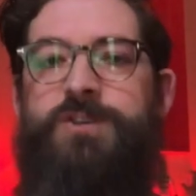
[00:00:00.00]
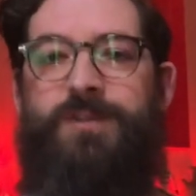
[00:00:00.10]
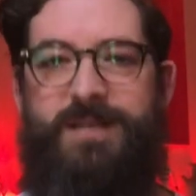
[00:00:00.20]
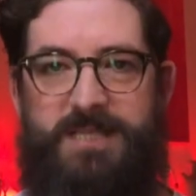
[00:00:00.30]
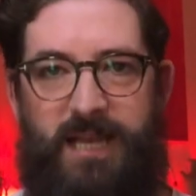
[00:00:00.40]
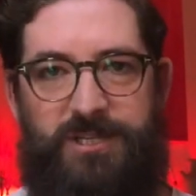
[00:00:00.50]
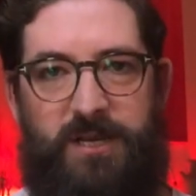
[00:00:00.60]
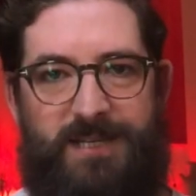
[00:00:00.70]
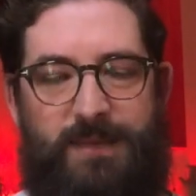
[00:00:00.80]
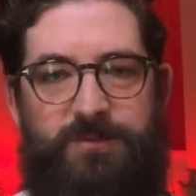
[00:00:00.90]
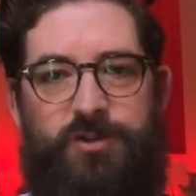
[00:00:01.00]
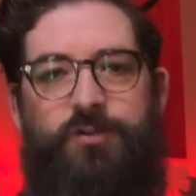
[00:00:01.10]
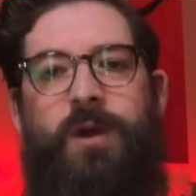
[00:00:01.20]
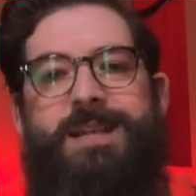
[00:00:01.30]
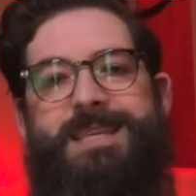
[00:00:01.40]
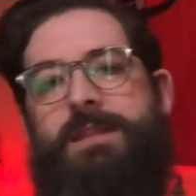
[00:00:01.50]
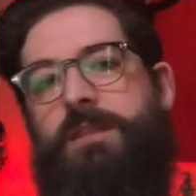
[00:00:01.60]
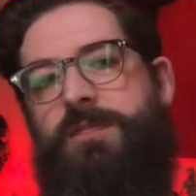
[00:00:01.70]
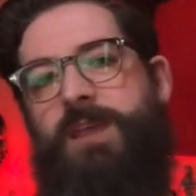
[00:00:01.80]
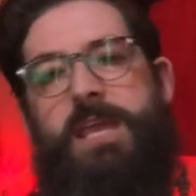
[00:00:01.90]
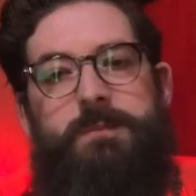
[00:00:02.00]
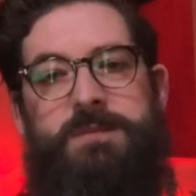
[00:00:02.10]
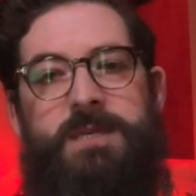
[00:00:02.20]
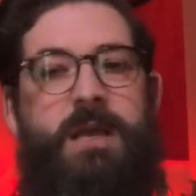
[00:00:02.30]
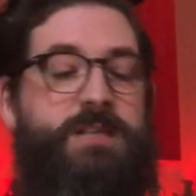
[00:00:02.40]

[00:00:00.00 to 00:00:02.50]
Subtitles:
translation because I'm trying to get the themes.